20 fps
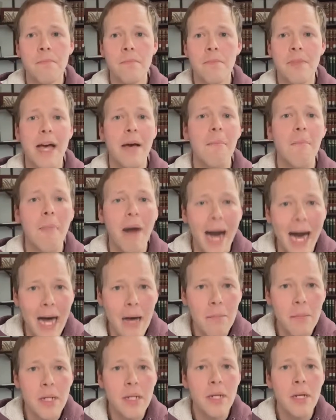that
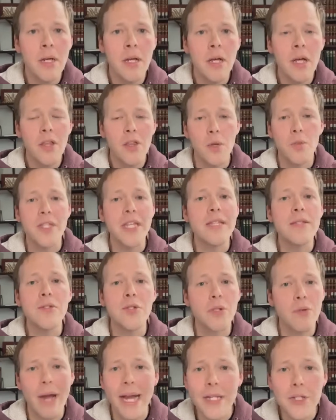mob, those
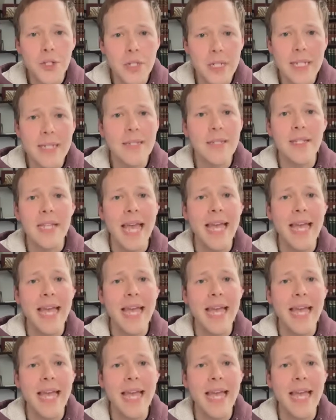insurrectionists